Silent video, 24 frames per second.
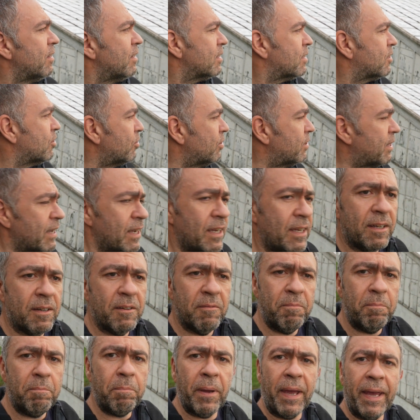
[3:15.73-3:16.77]
So they
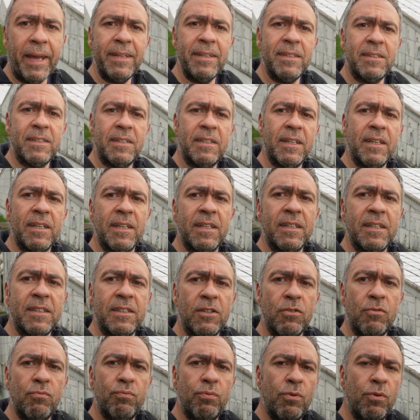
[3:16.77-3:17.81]
paint the
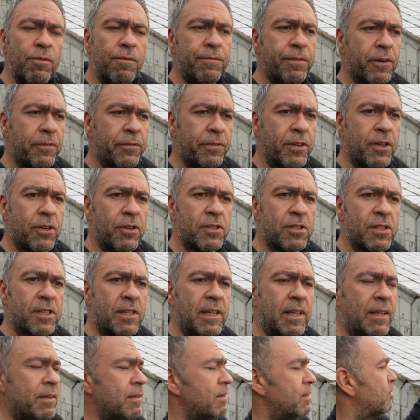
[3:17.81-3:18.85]
roof of those
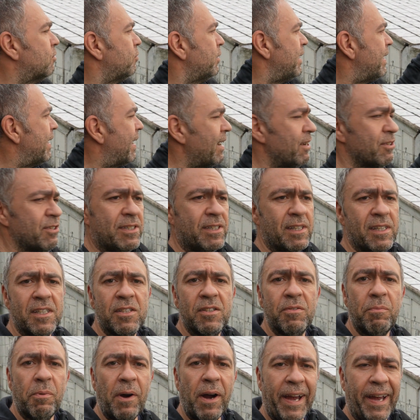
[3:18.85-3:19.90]

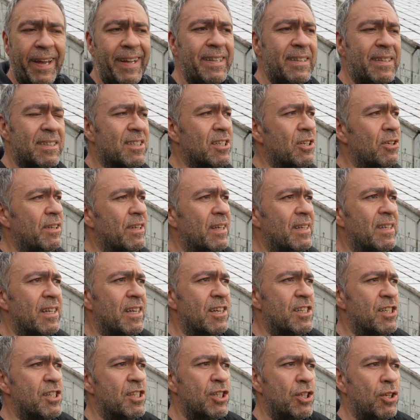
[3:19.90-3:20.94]
greenhouses white so that
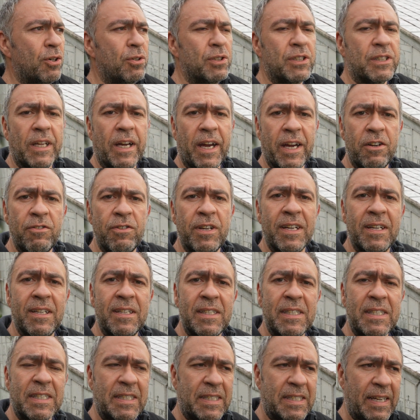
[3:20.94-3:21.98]
there's no
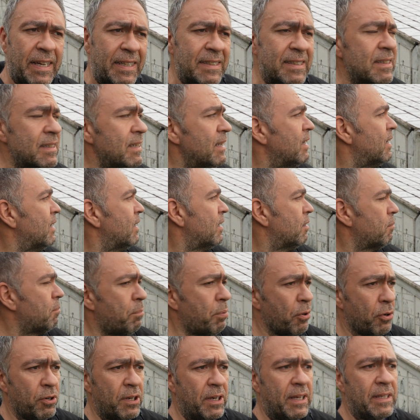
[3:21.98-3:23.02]
direct sun
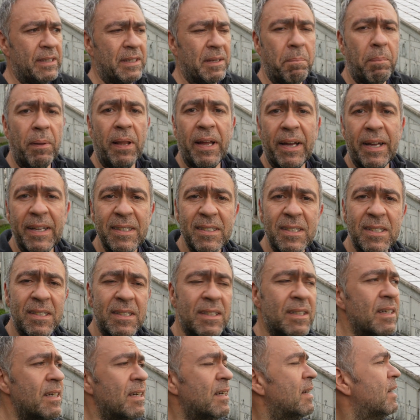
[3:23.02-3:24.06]
burning the plants,
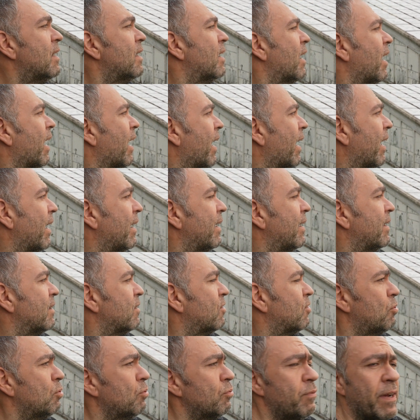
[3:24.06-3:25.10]
and
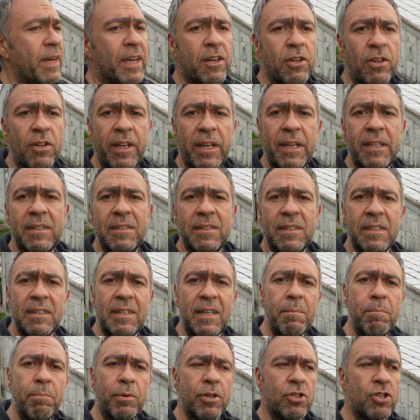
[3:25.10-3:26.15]
to regulate the
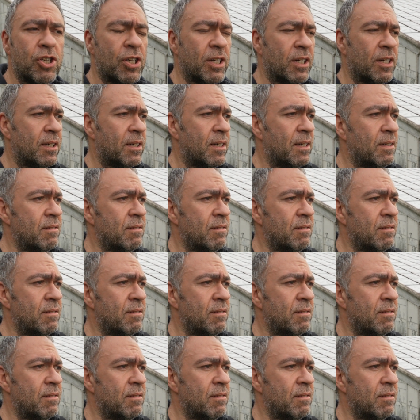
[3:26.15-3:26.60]
temperature.